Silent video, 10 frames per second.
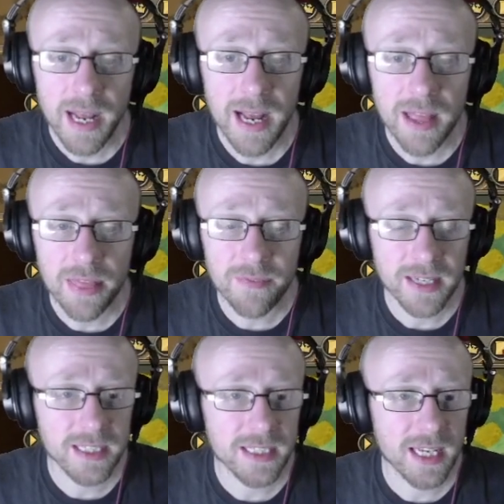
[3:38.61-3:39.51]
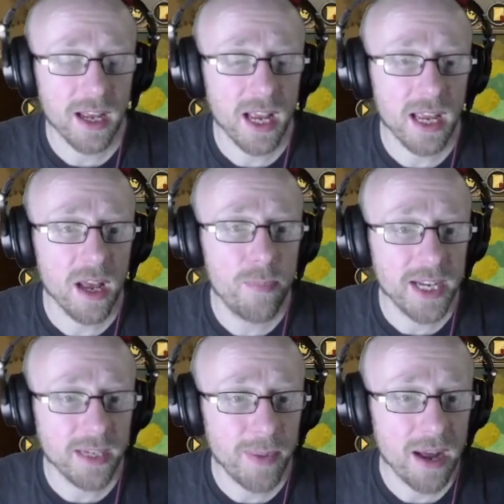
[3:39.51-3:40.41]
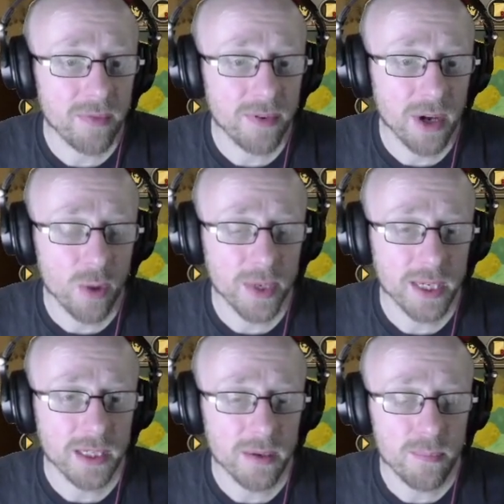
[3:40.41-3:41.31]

the fact is a big powerful army